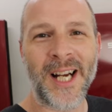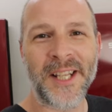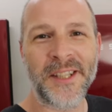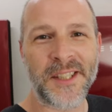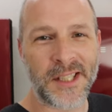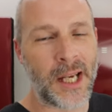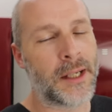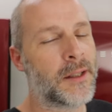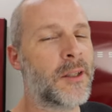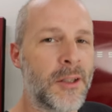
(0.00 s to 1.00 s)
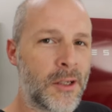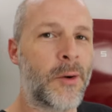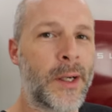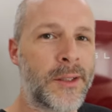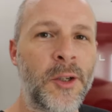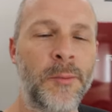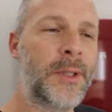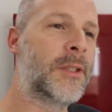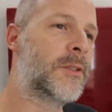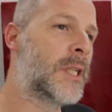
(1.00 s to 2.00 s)
on this date? No, I don't,
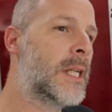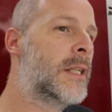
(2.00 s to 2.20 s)
because